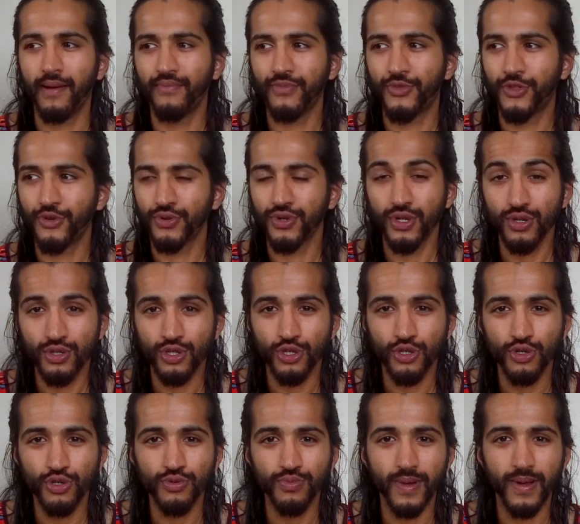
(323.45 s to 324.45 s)
through
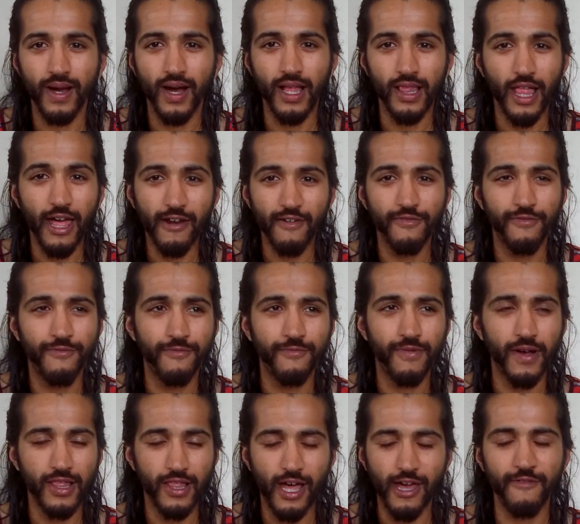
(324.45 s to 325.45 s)
YouTube, a lot
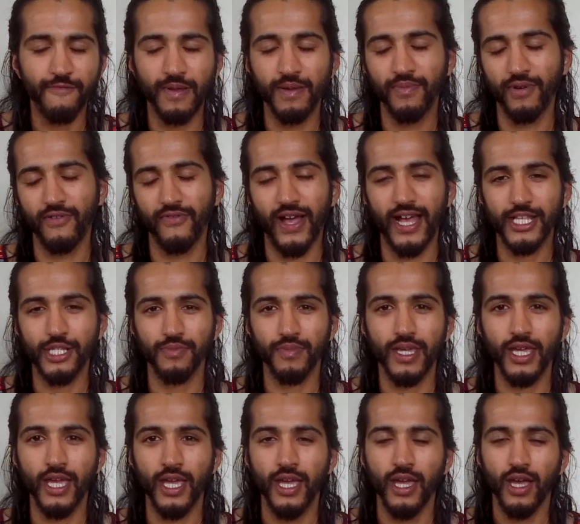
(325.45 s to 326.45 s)
of people have asked
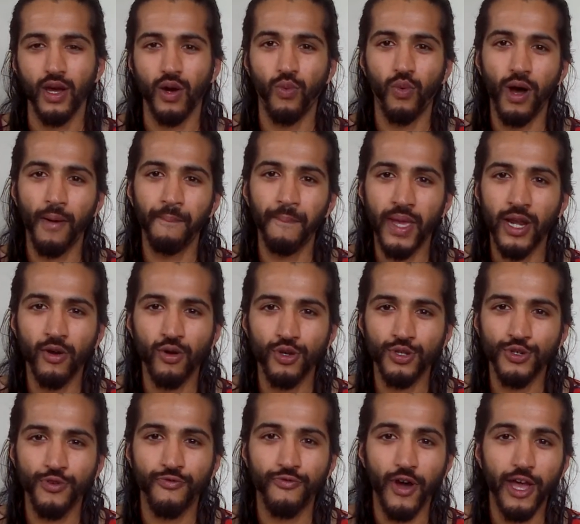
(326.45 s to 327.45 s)
me what
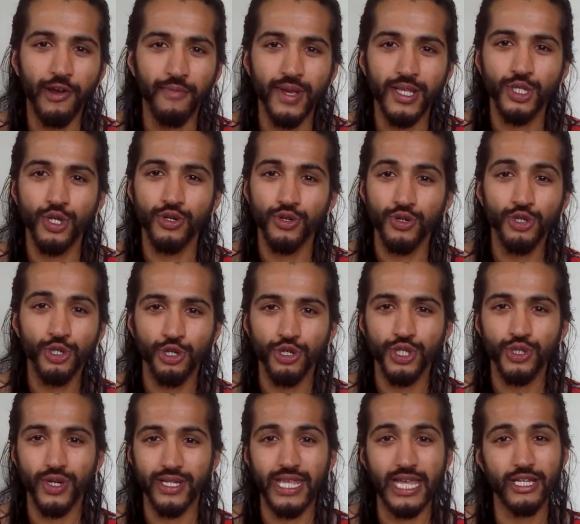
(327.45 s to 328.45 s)
minerals or vitamins or
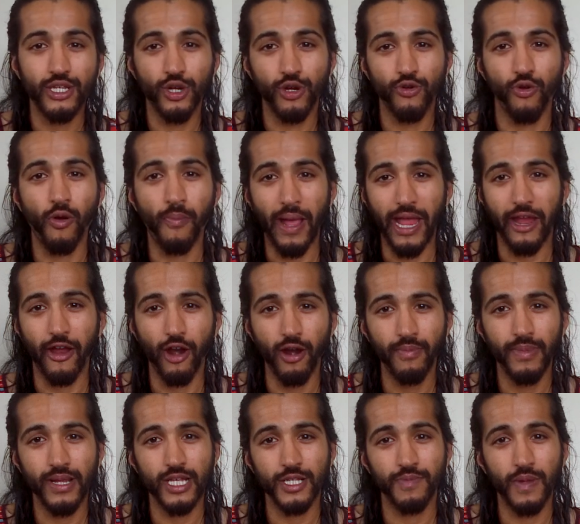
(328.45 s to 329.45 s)
nutrients do I take to grow my hair,
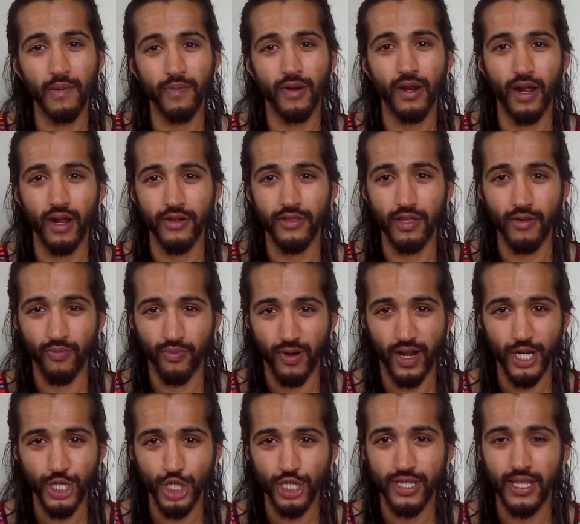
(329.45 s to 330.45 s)
because people are under the
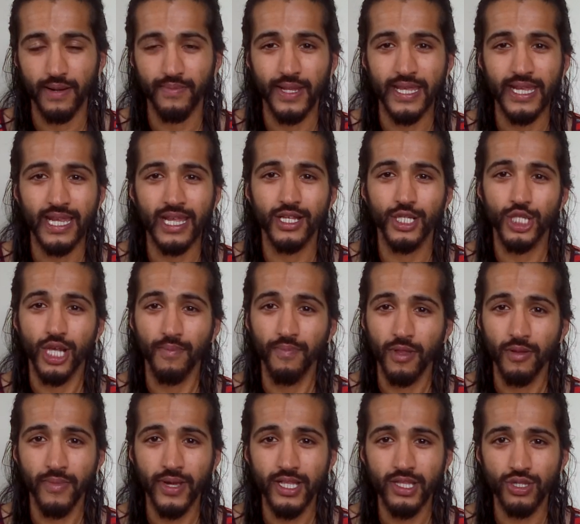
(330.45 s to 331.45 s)
impression that I'm taking
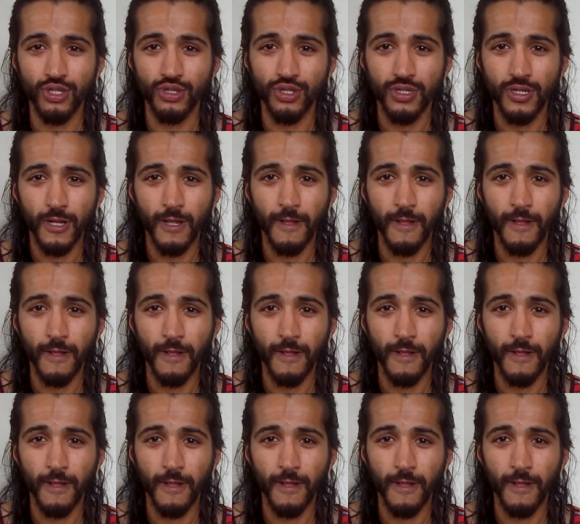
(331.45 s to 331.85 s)
supplements